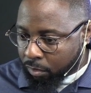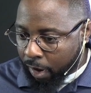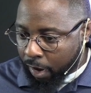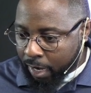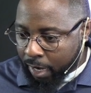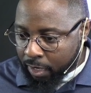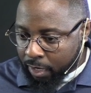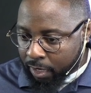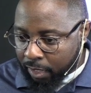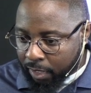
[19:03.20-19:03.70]

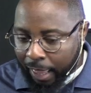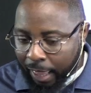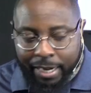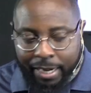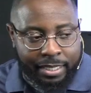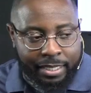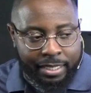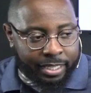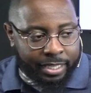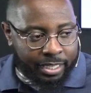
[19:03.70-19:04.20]
Right? A
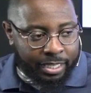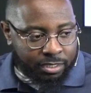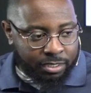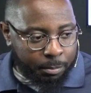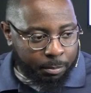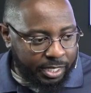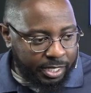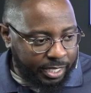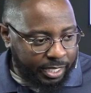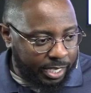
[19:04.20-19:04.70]
lot of these kids,
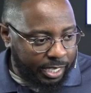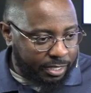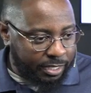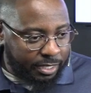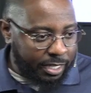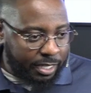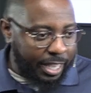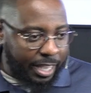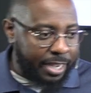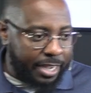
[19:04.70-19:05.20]
some of these kids
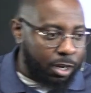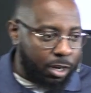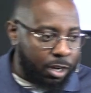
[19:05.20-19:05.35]
think they